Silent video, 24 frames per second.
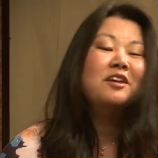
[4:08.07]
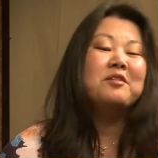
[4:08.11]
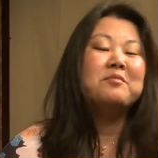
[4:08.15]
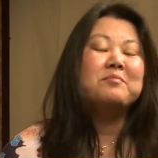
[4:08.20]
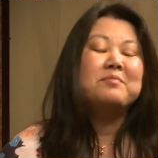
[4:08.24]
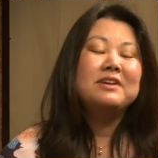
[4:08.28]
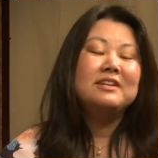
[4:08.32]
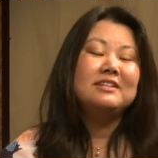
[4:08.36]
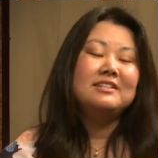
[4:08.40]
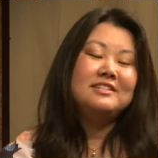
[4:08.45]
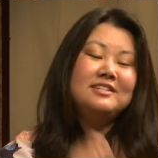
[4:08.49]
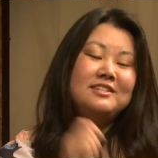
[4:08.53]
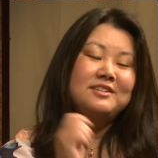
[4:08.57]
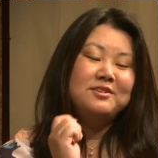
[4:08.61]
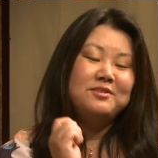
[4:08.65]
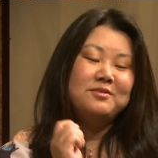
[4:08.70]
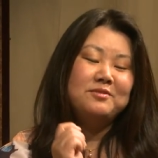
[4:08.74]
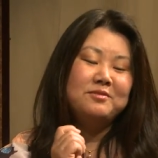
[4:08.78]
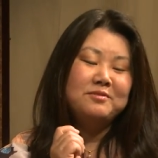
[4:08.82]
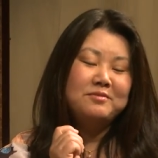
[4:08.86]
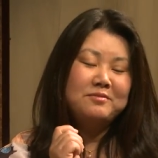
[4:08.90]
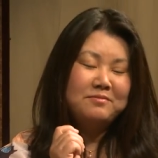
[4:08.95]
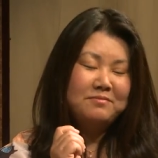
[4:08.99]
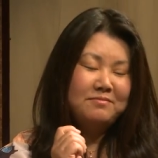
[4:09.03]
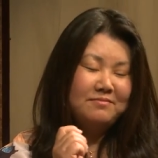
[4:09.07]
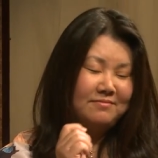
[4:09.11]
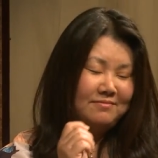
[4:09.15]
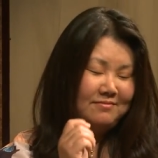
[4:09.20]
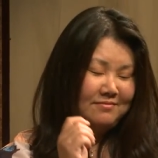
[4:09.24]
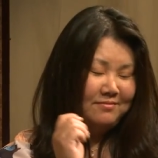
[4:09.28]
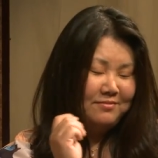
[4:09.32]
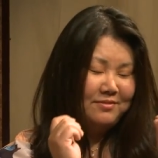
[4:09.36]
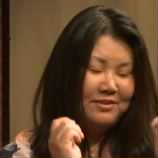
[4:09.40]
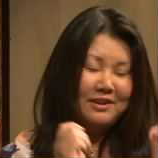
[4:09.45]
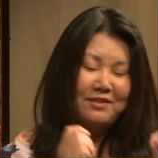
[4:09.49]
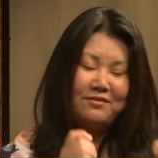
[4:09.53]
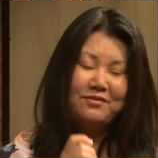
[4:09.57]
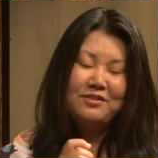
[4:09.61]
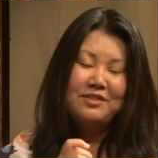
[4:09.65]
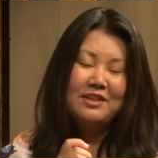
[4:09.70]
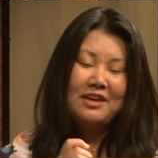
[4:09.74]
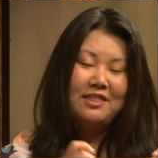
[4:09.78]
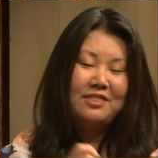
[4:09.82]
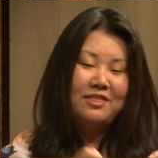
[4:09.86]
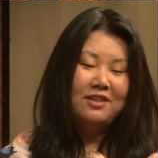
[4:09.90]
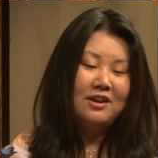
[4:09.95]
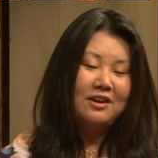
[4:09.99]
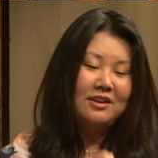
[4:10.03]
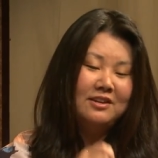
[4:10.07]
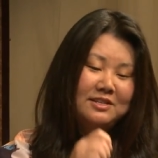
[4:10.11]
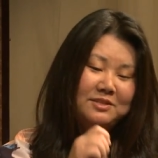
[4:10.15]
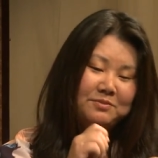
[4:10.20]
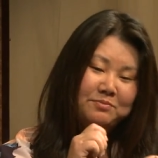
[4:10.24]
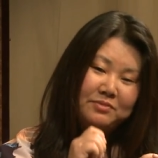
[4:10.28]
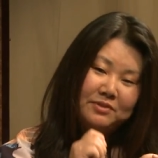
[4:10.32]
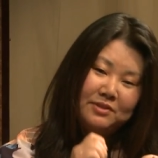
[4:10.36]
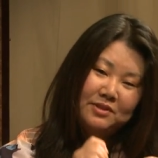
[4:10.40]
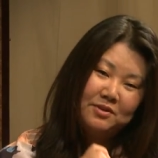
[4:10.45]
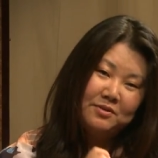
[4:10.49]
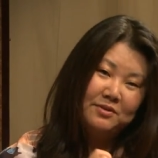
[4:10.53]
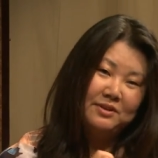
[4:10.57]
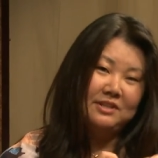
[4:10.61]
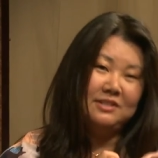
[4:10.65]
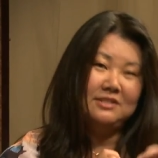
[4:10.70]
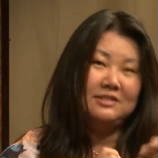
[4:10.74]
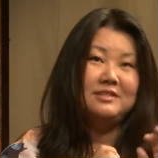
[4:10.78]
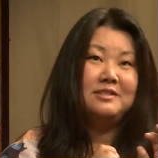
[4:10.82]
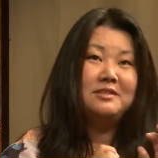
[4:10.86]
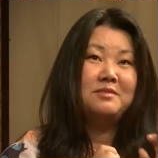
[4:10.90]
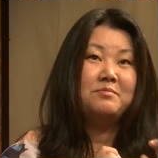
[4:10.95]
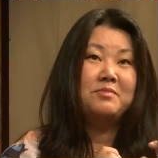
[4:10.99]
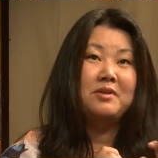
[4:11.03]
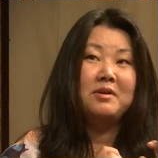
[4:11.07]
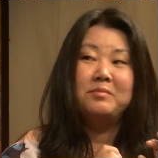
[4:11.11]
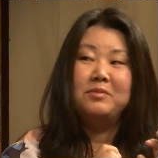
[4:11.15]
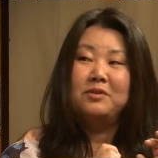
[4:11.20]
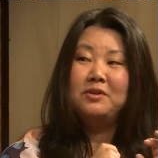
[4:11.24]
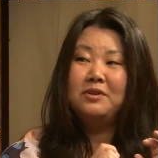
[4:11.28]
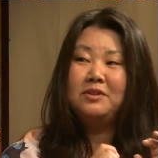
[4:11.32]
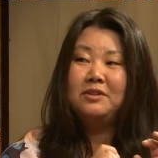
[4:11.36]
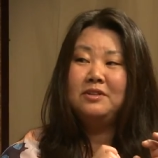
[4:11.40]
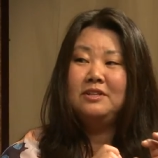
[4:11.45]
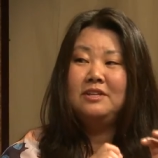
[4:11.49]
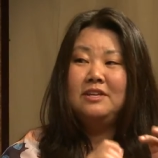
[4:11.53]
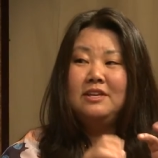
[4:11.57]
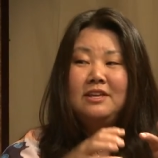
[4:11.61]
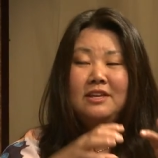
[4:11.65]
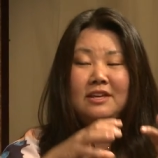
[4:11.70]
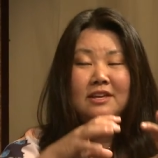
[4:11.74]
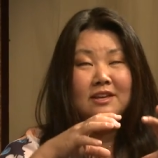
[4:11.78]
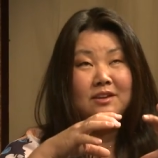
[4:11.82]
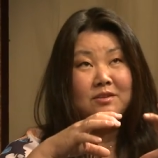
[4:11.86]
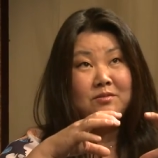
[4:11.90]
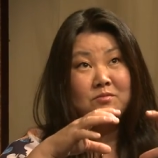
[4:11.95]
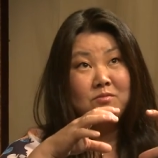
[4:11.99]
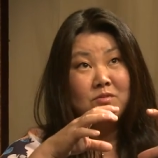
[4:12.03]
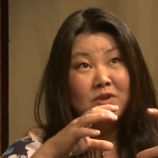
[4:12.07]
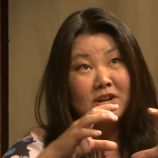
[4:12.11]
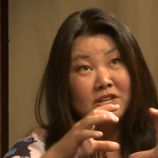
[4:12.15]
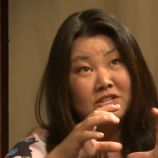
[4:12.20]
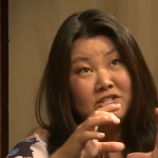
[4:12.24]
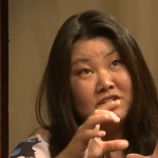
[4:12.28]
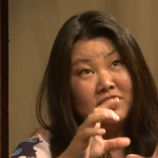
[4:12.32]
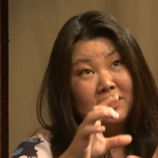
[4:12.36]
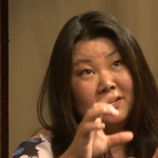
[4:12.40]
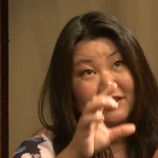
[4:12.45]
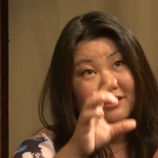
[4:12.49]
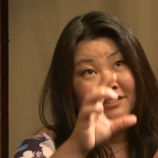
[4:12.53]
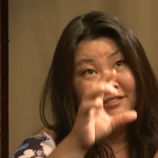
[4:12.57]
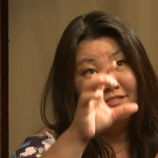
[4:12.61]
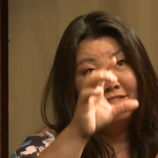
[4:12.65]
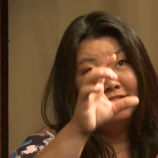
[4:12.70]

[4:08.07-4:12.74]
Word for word: but to whatever that thought is blow it into the bubble and watch it